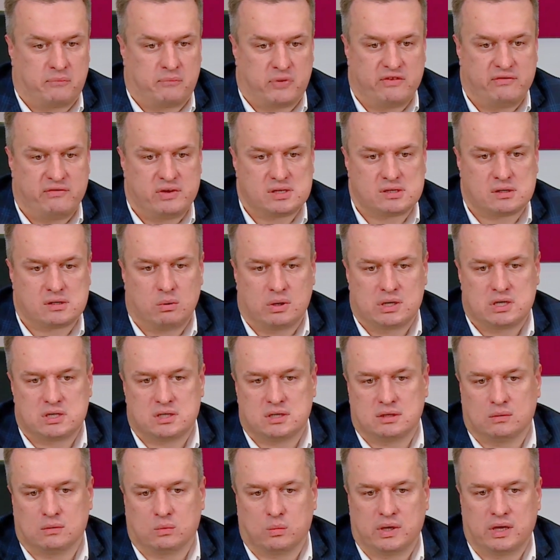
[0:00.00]
previous
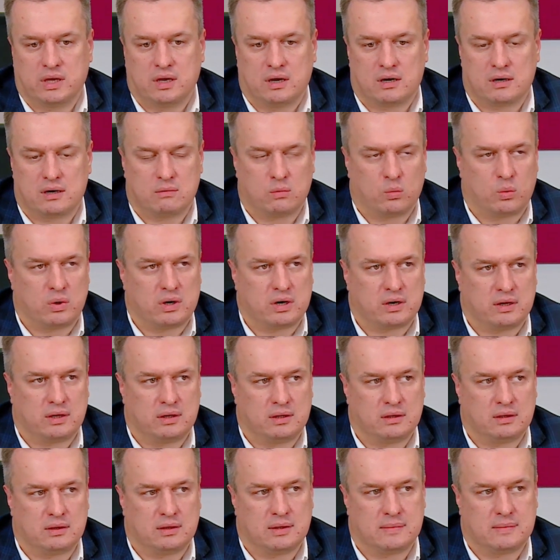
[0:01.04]
question, we are
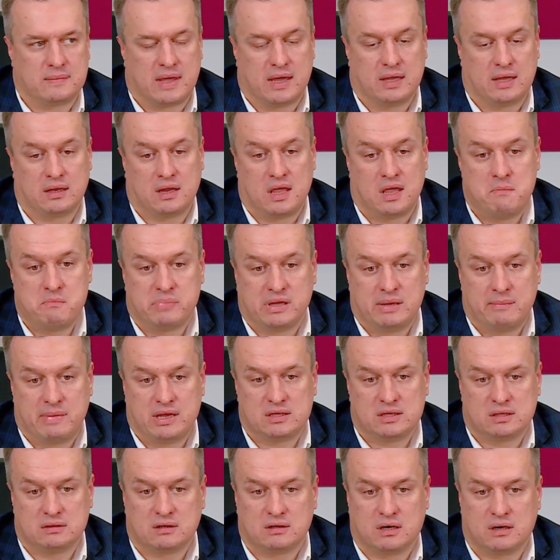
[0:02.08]
working and
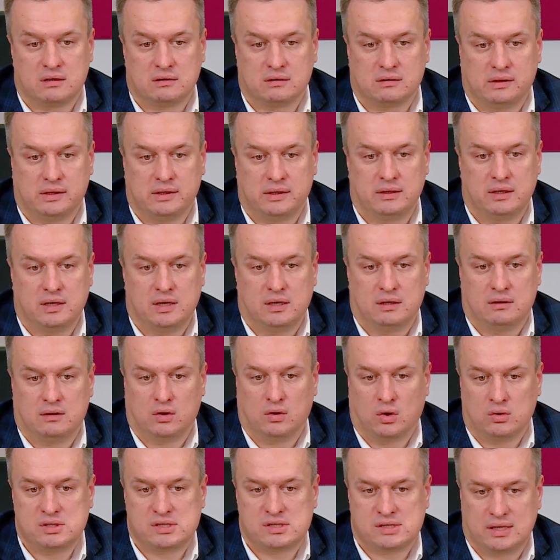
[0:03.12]
implementing currently
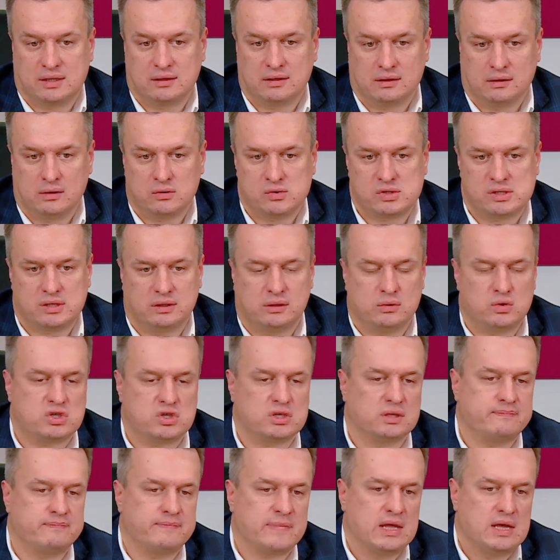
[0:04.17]
non-standalone
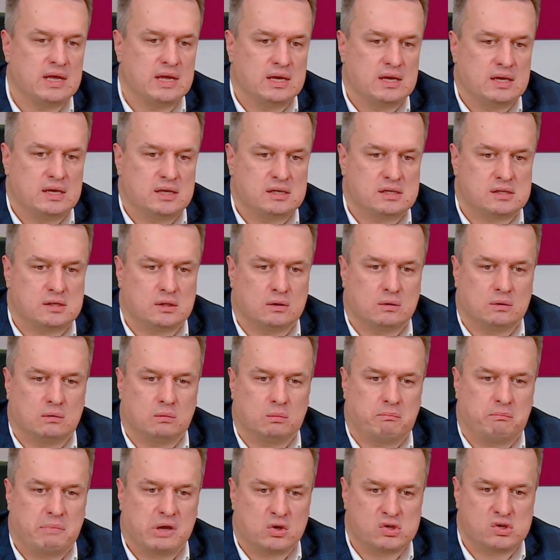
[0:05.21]
solution.
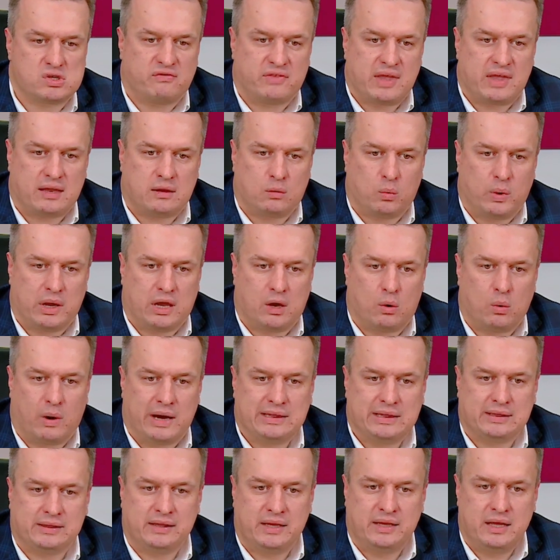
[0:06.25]
So because of that, we're
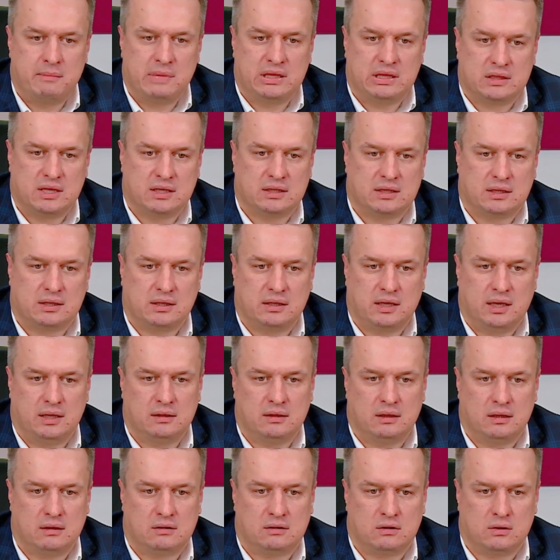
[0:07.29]
quite limited
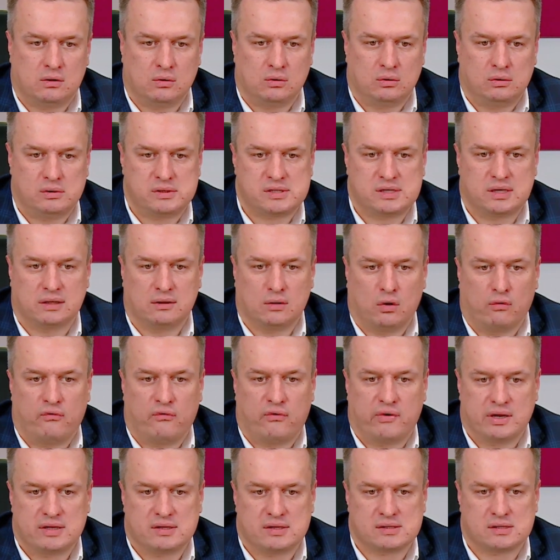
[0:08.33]
in the tools and
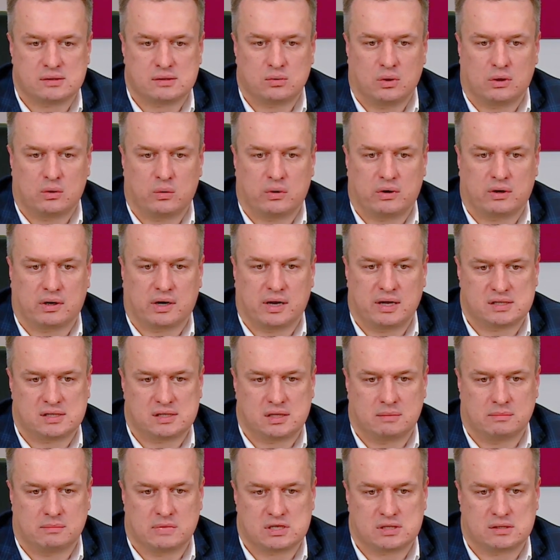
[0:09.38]
offerings to our
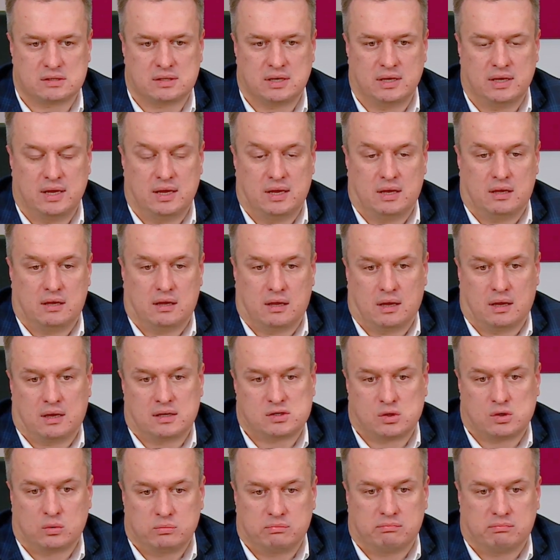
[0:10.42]
customers.
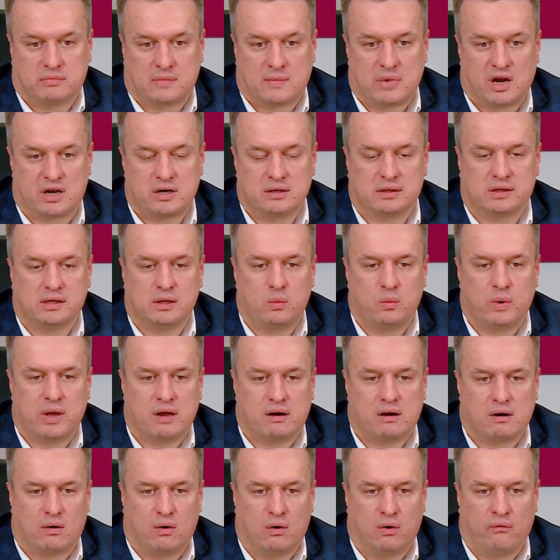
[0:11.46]
So currently we
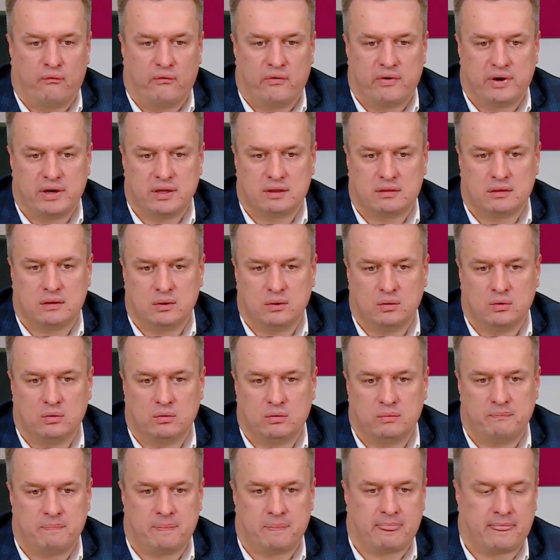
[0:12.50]
are offering
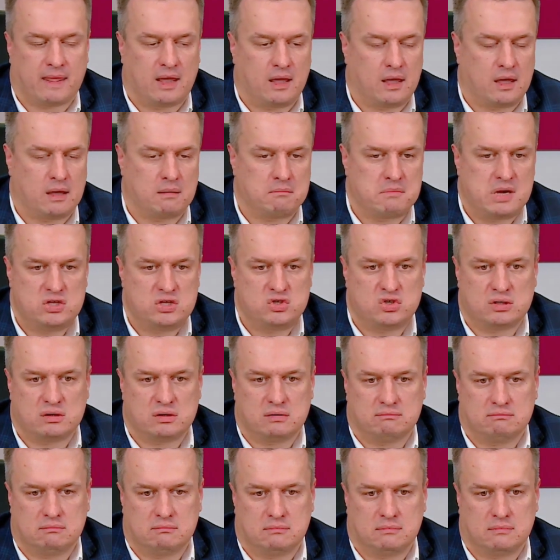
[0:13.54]
two major